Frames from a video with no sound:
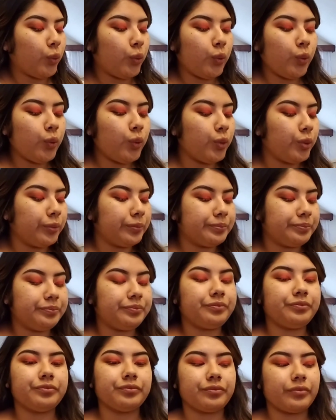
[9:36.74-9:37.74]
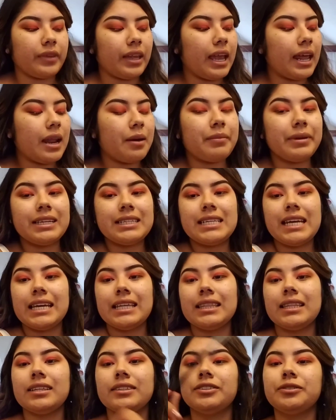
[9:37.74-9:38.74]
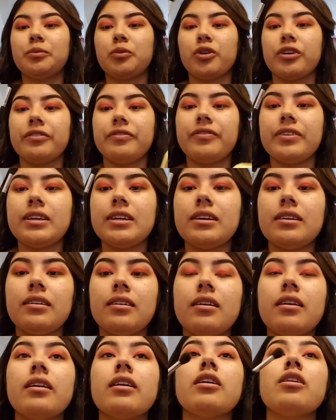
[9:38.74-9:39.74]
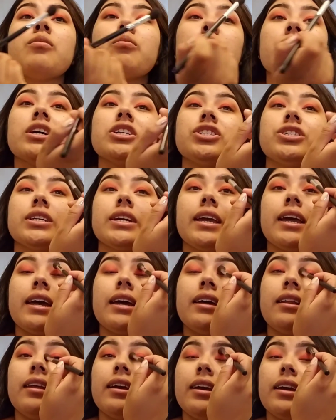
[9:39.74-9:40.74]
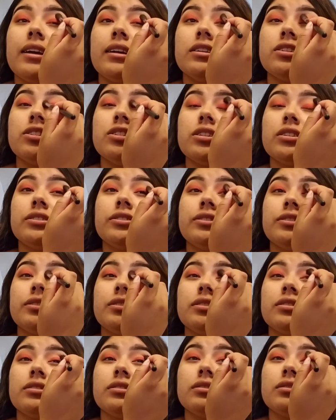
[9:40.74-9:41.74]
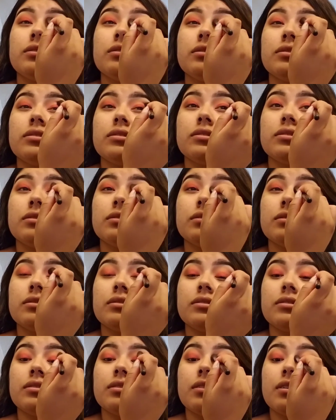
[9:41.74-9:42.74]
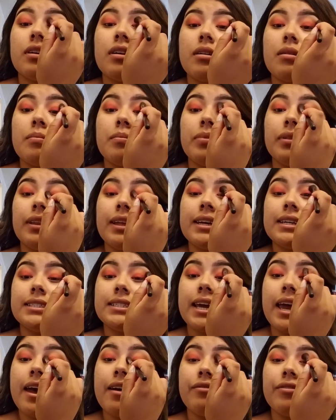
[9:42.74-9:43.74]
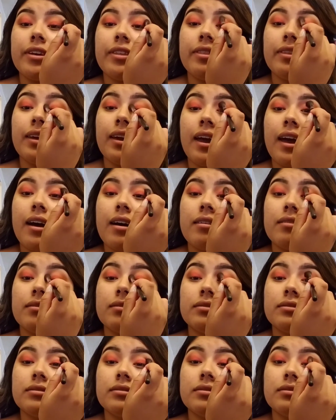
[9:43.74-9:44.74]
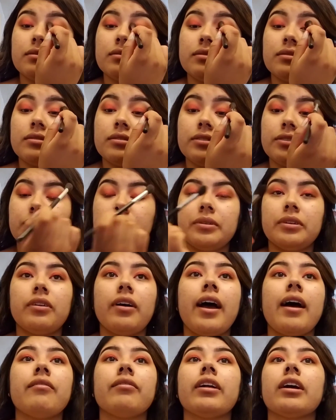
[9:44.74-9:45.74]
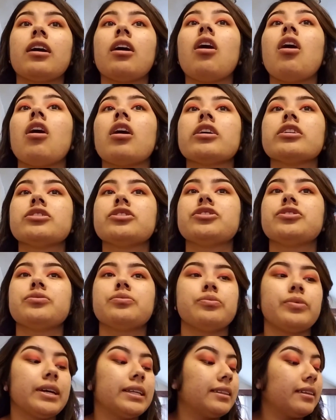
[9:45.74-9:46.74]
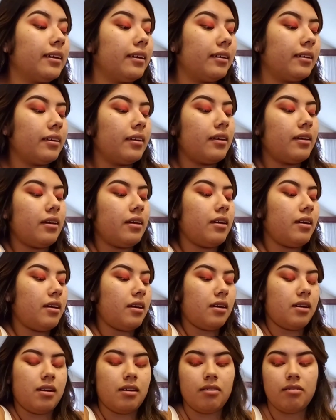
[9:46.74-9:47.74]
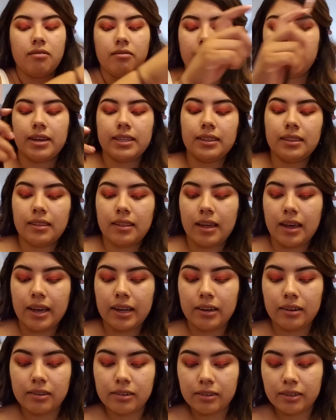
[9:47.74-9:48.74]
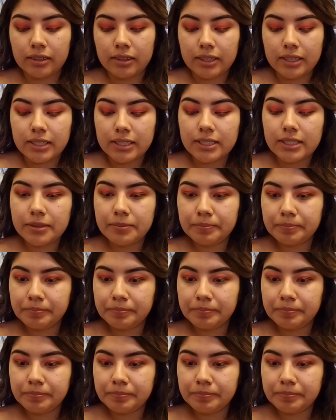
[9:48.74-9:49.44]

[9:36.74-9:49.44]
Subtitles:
Ooh. And I'm going to take this Morphe brush again and just blend everything out so we don't have like a harsh red line on our lid.